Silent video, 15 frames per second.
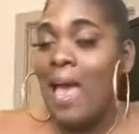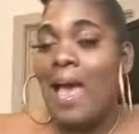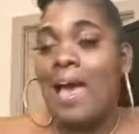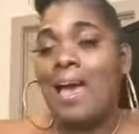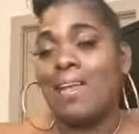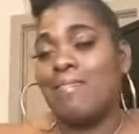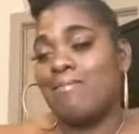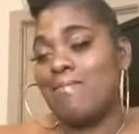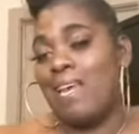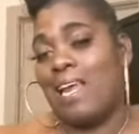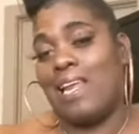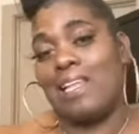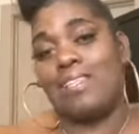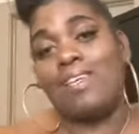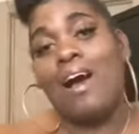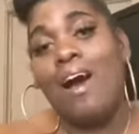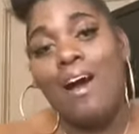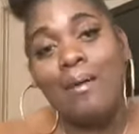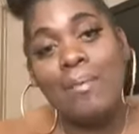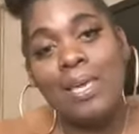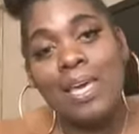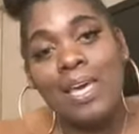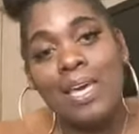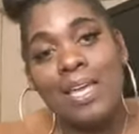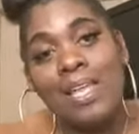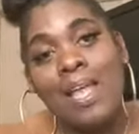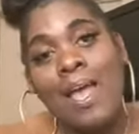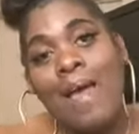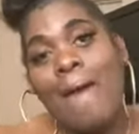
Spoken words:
I done dated tall men.